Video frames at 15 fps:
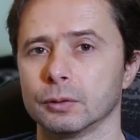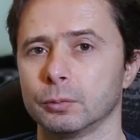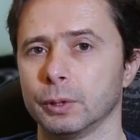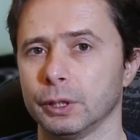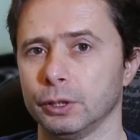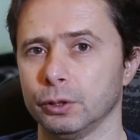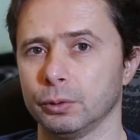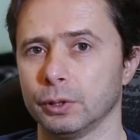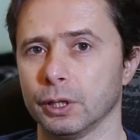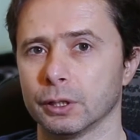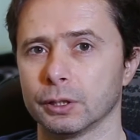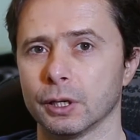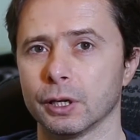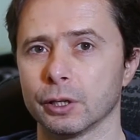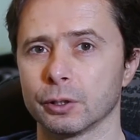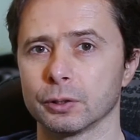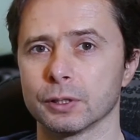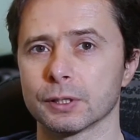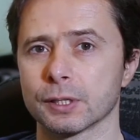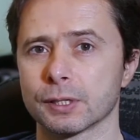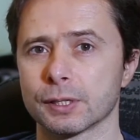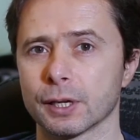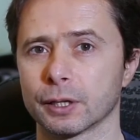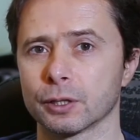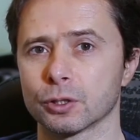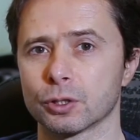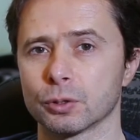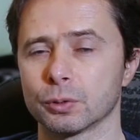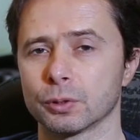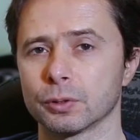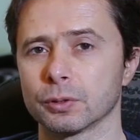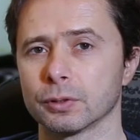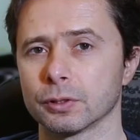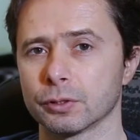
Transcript: when you get hired as a second shooter.